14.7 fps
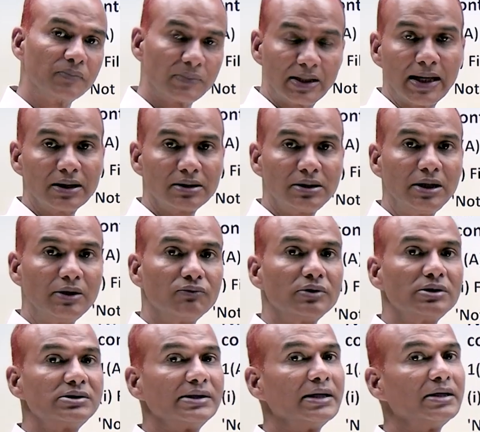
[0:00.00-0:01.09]
that he
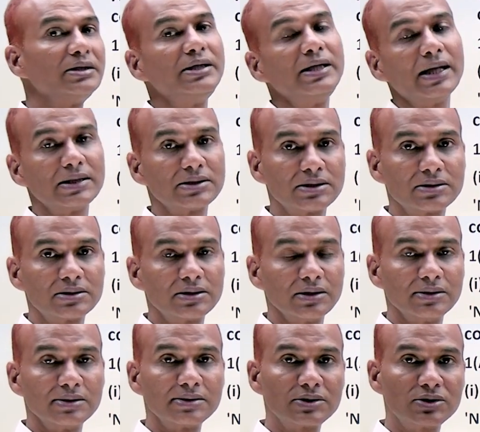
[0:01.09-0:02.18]
would send the
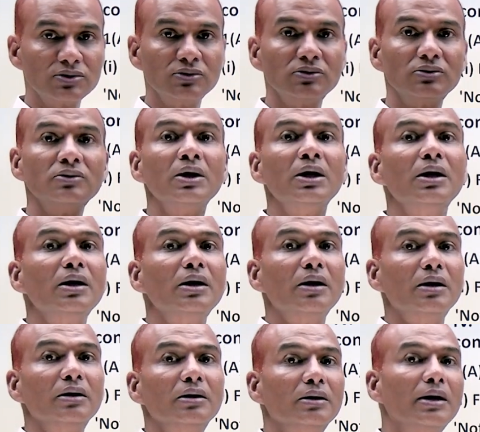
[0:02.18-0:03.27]
assassins to
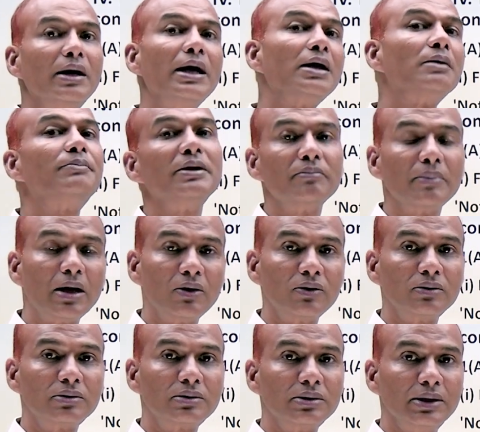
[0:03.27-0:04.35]
help him
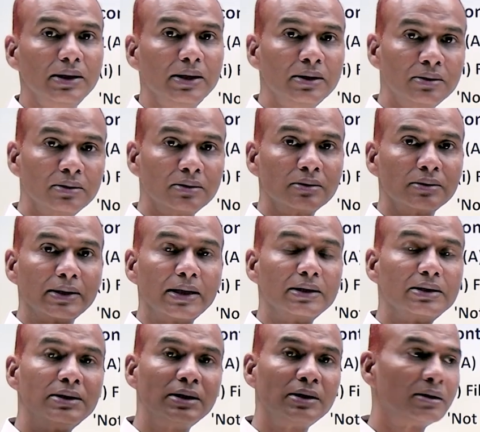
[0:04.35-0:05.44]
out in
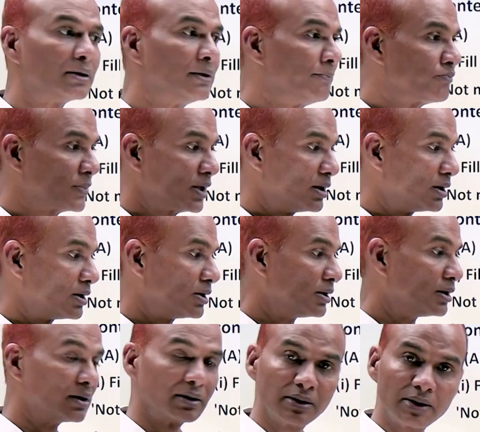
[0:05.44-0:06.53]
getting
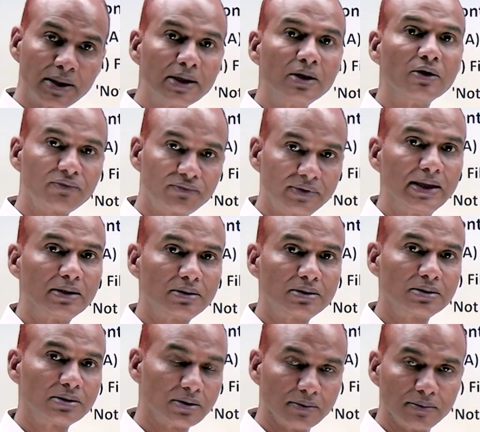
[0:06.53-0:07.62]
rid of
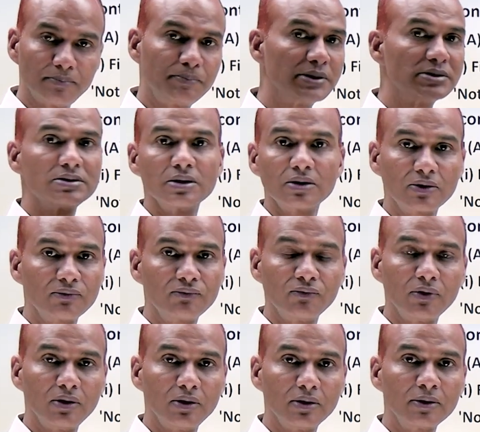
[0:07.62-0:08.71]
that prisoner of
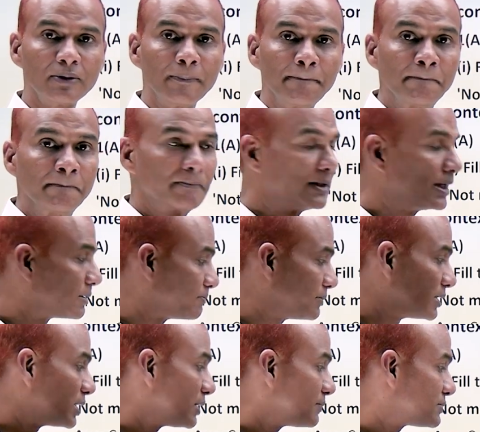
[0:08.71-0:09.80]
war, then
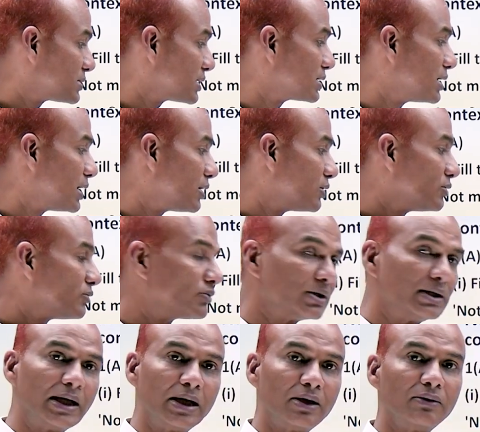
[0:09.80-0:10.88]
perhaps Sadao would
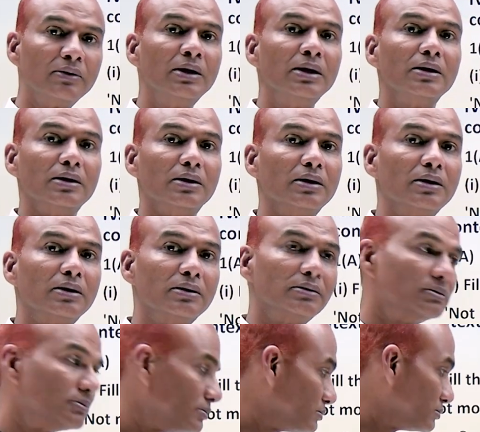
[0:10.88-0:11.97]
have
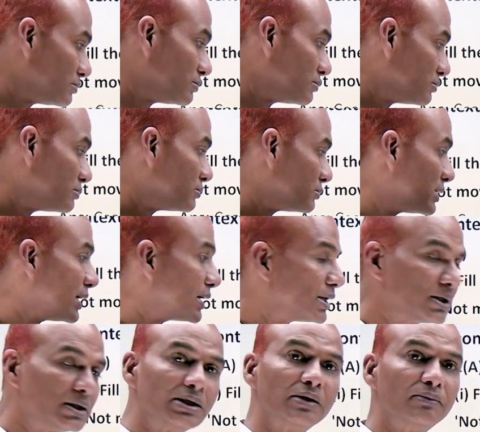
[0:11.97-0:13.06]
done
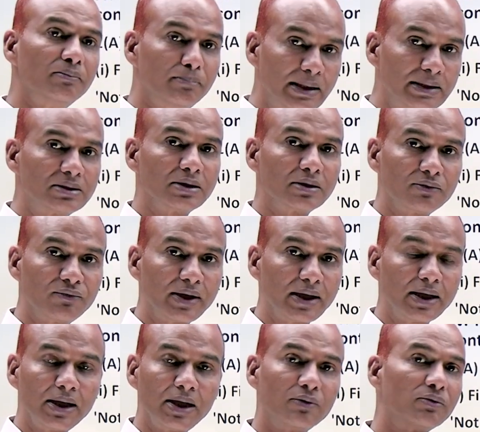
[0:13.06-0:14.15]
it in a better
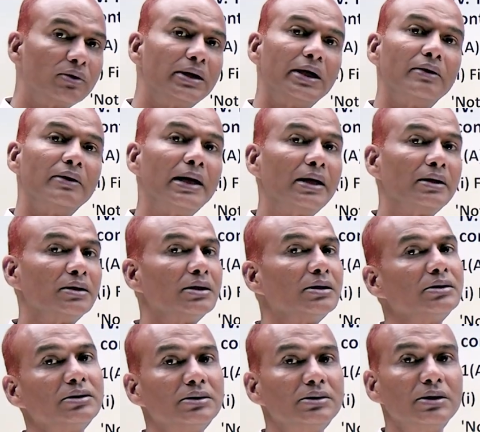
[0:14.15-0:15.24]
way. He would have
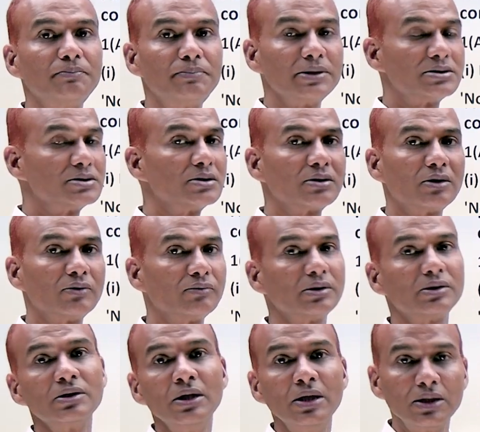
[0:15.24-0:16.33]
handed the prisoner
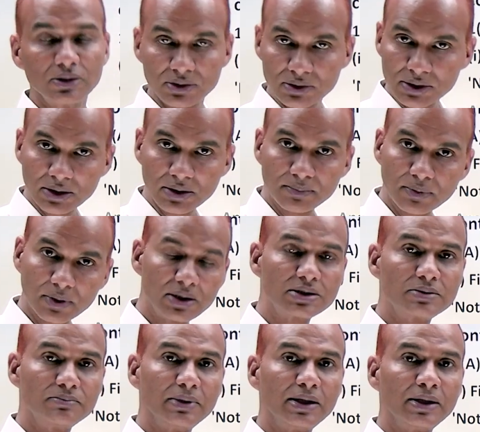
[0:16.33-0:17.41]
over to the
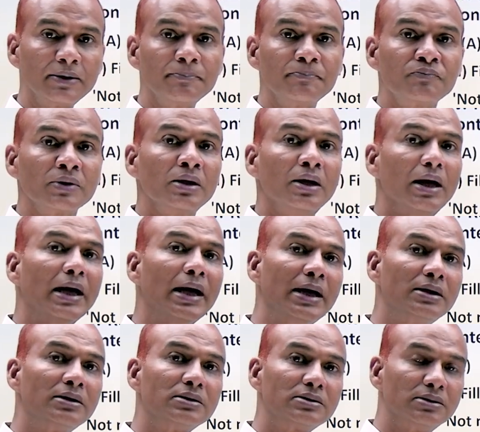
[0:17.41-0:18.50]
policeman,
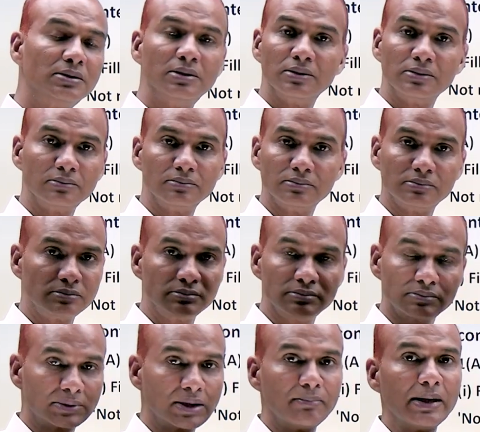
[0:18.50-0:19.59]
and
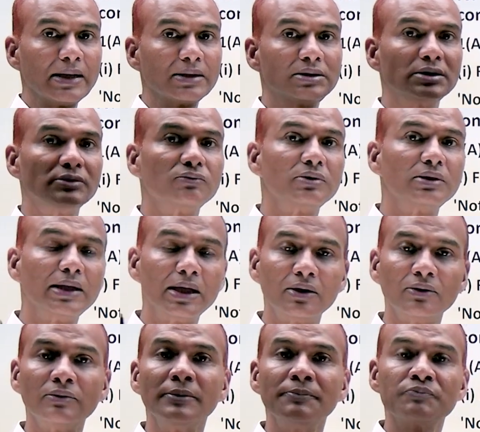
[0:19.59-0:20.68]
the matter would
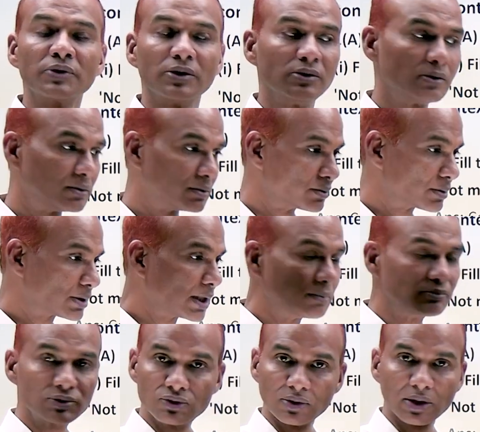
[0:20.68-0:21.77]
have, you know,
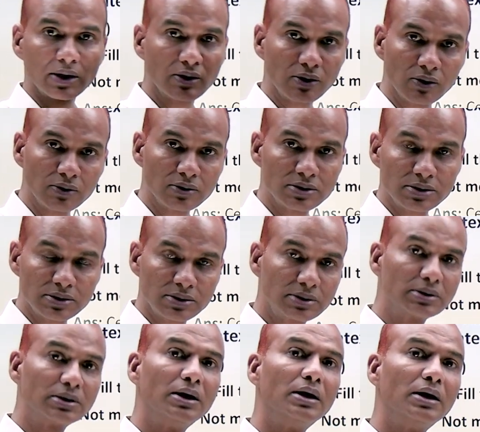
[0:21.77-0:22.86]
come to a close